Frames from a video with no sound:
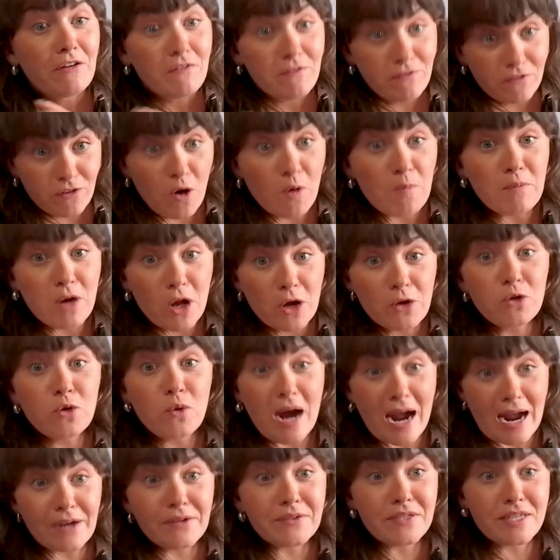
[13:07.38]
from
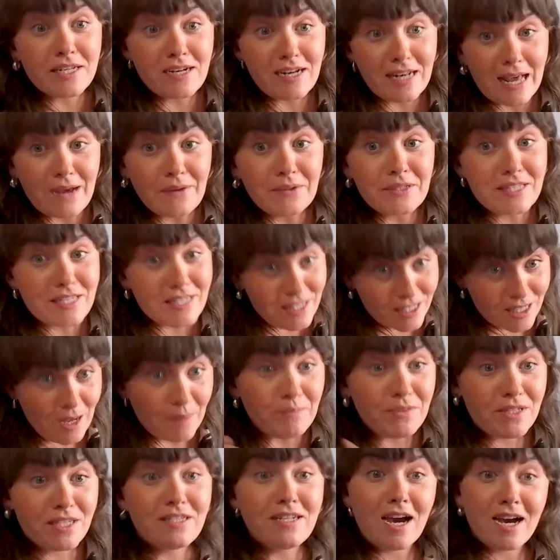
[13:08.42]
local housing allowance
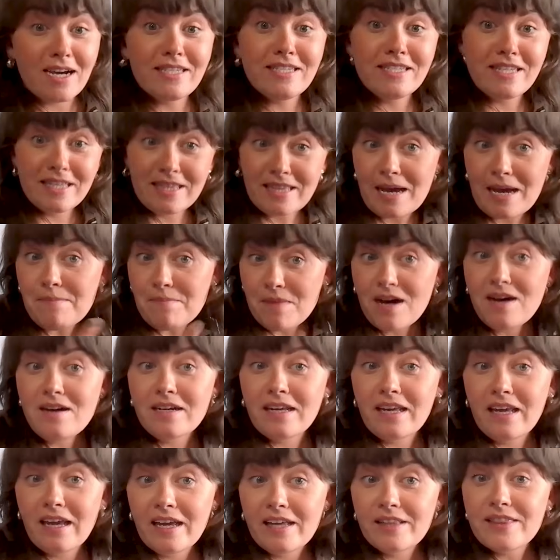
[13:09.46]
subsidizing that
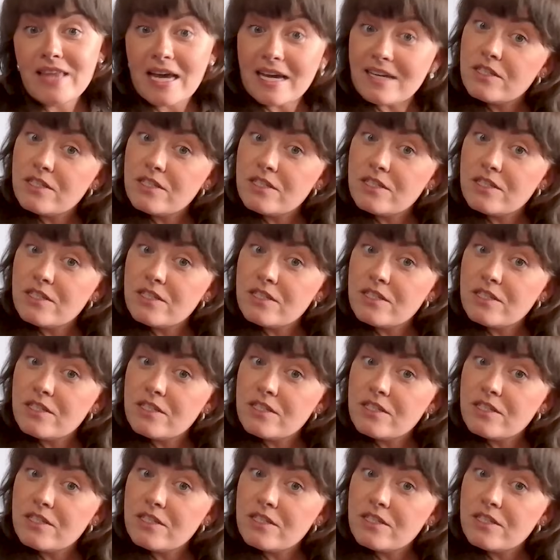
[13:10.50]
market.